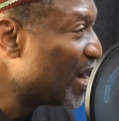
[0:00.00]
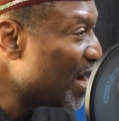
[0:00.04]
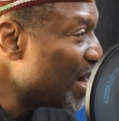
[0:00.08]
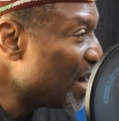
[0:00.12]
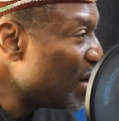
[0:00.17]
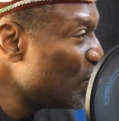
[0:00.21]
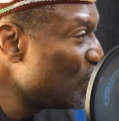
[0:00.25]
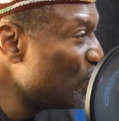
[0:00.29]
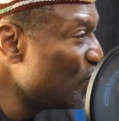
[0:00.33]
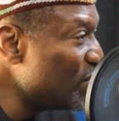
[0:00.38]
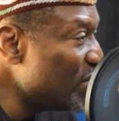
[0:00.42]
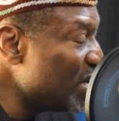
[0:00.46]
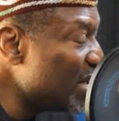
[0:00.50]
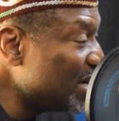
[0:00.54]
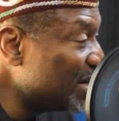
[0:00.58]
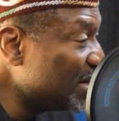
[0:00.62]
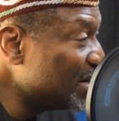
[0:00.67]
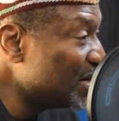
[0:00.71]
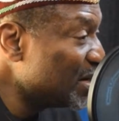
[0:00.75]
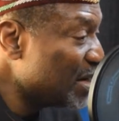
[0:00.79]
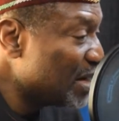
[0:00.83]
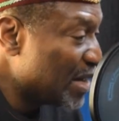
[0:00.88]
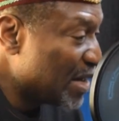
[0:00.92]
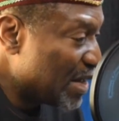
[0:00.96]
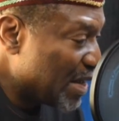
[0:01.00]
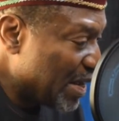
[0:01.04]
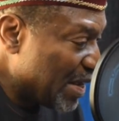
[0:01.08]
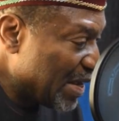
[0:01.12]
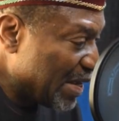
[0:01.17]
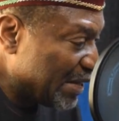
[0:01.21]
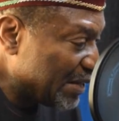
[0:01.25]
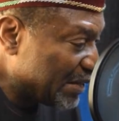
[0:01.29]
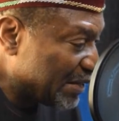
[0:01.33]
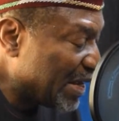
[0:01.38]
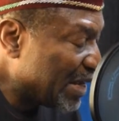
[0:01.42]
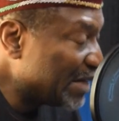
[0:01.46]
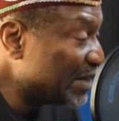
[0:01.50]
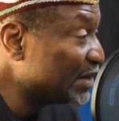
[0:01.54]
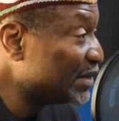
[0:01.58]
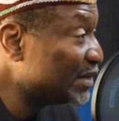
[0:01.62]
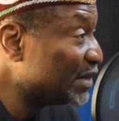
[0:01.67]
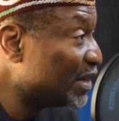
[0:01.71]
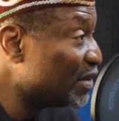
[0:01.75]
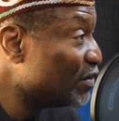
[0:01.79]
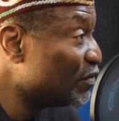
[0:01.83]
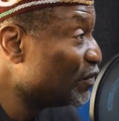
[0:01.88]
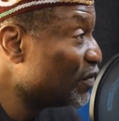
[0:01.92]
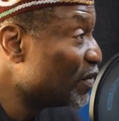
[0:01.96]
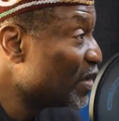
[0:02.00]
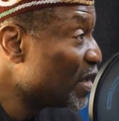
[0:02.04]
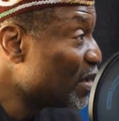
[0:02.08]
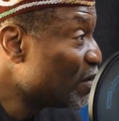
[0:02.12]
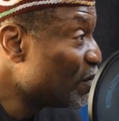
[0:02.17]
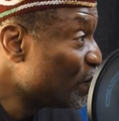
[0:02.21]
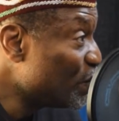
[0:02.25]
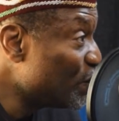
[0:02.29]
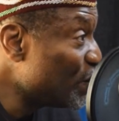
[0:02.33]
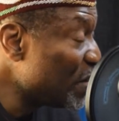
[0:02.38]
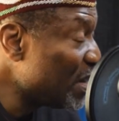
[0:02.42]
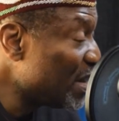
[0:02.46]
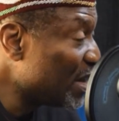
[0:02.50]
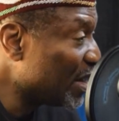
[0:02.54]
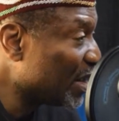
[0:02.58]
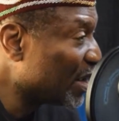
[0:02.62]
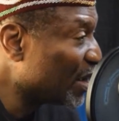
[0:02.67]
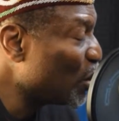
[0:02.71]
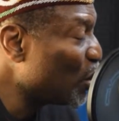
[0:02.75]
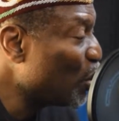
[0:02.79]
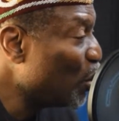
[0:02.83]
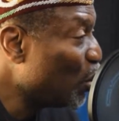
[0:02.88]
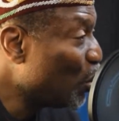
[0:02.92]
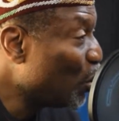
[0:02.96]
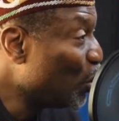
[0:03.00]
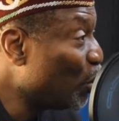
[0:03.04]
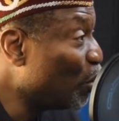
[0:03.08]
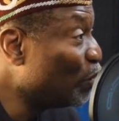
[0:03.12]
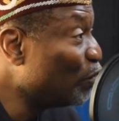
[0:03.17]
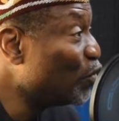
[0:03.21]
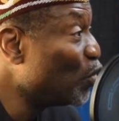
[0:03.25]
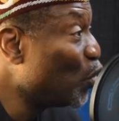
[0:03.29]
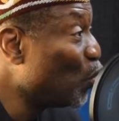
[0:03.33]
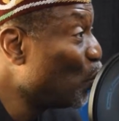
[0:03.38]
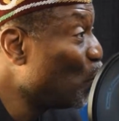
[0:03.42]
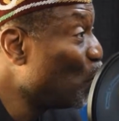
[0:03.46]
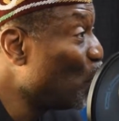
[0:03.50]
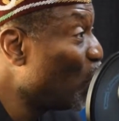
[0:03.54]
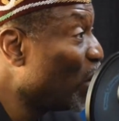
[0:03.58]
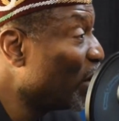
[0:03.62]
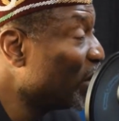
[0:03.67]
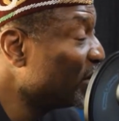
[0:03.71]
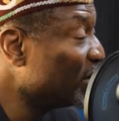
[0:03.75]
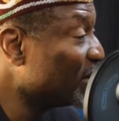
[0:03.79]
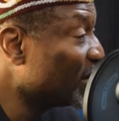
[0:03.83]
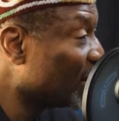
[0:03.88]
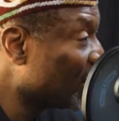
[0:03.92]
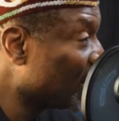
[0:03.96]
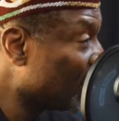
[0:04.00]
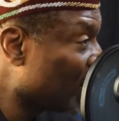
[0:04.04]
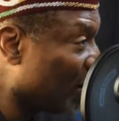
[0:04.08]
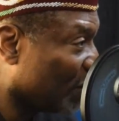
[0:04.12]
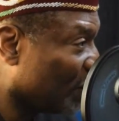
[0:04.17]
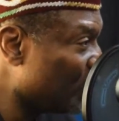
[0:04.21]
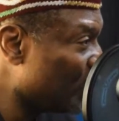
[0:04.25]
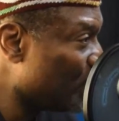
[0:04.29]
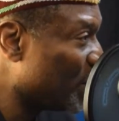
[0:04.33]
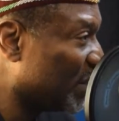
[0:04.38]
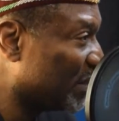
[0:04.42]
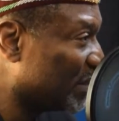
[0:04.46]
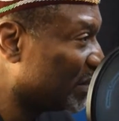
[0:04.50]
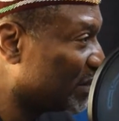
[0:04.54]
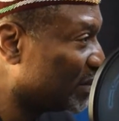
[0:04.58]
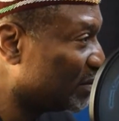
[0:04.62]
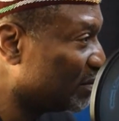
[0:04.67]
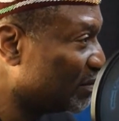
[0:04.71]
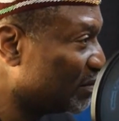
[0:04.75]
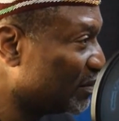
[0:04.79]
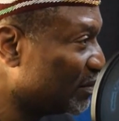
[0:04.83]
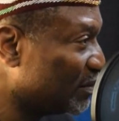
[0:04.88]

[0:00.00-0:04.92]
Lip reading: a real intensive feeling of one government